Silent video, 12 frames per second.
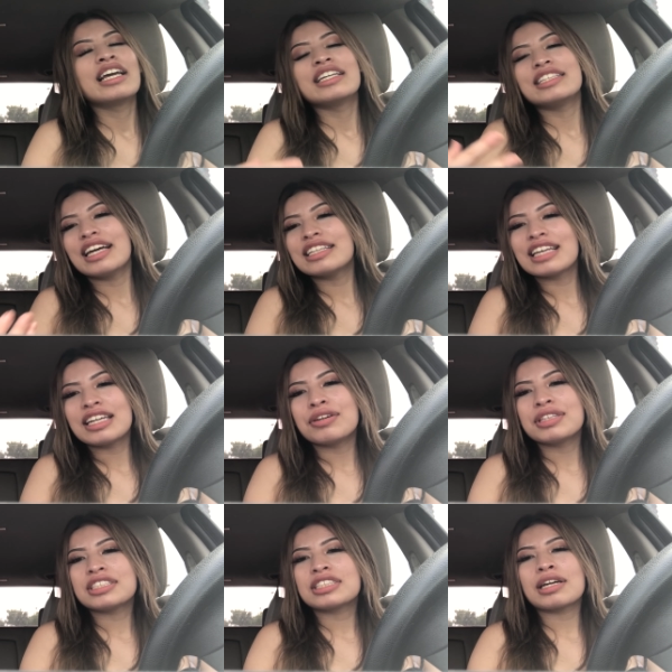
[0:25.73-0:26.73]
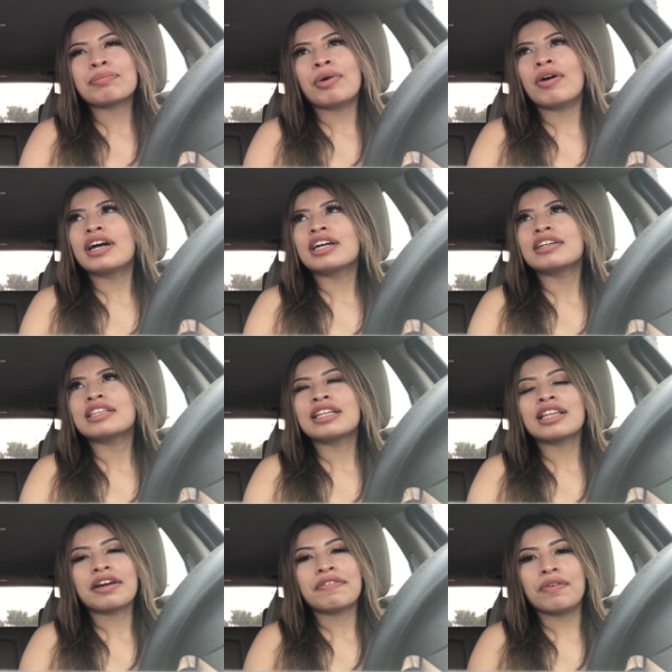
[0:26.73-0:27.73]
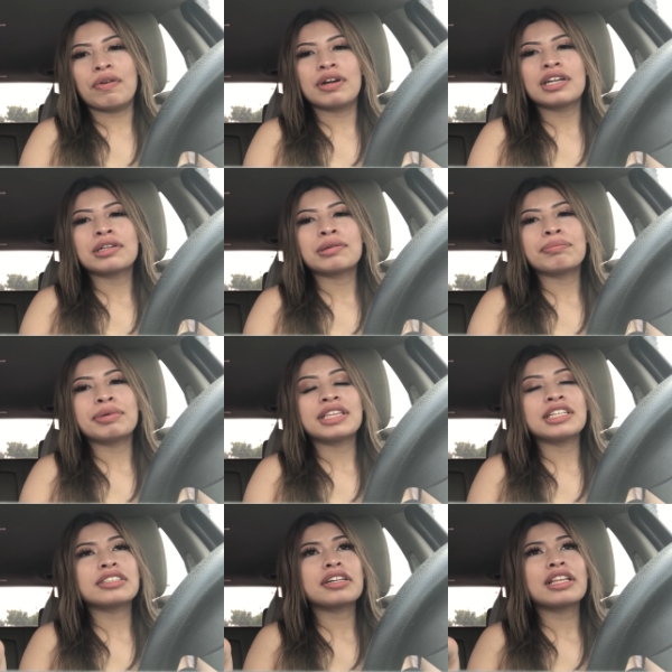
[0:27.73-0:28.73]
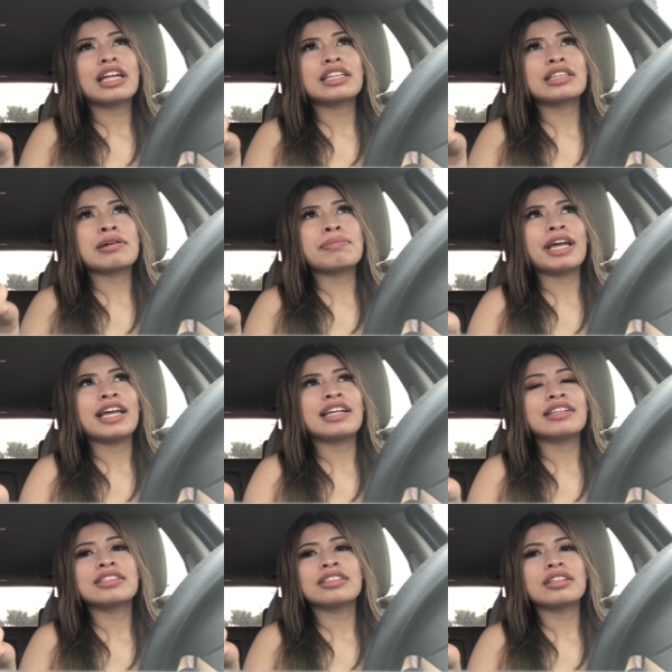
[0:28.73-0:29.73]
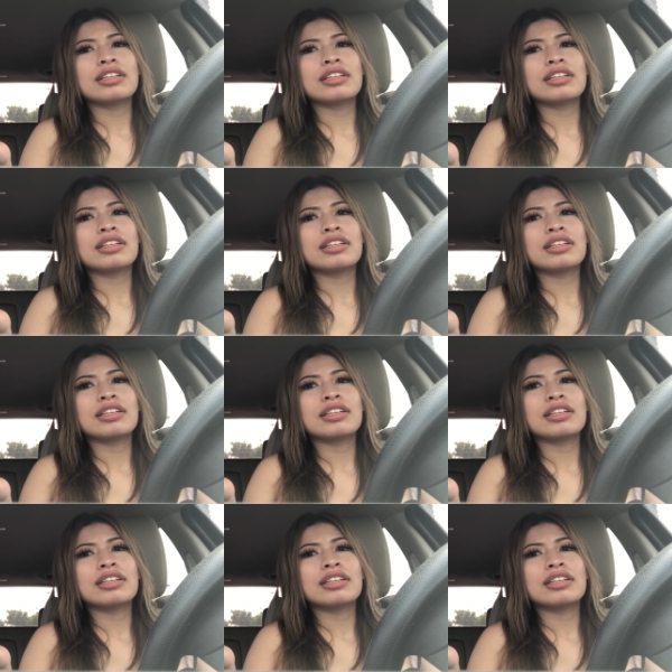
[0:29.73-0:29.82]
Yes, I know there's like more than like 4, but these are like the main